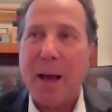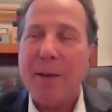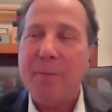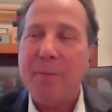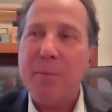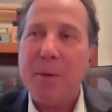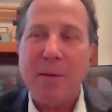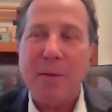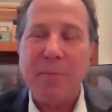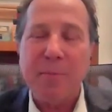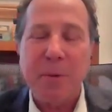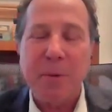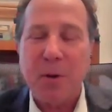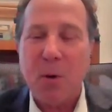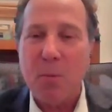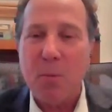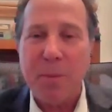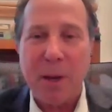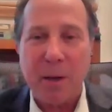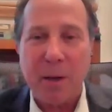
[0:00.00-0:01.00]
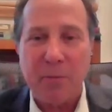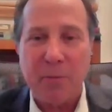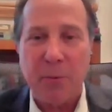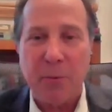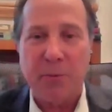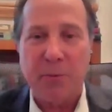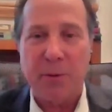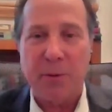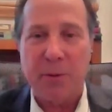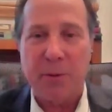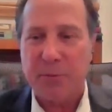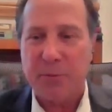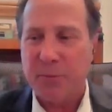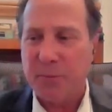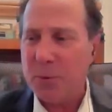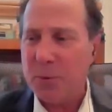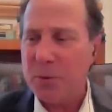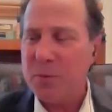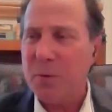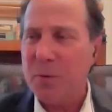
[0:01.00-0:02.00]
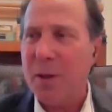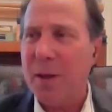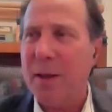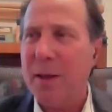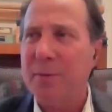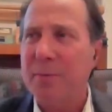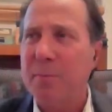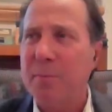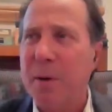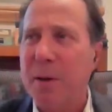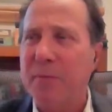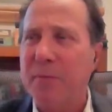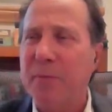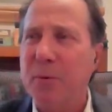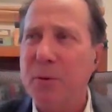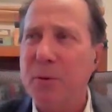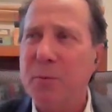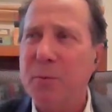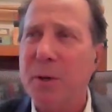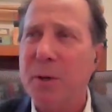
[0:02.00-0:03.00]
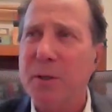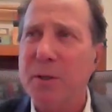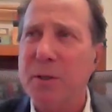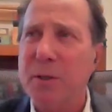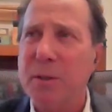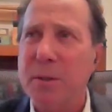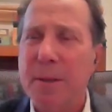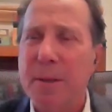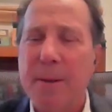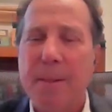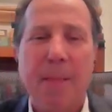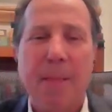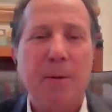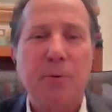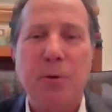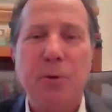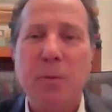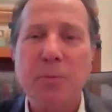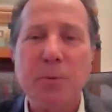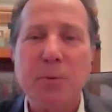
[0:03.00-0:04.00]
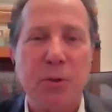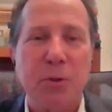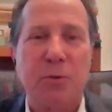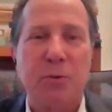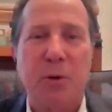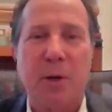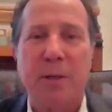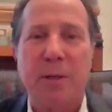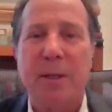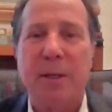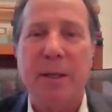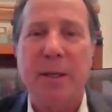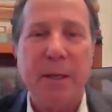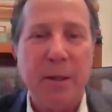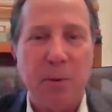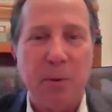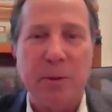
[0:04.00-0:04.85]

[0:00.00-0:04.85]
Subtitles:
I've been going back and forth on this. First of all, my first reaction is Trump's just trying to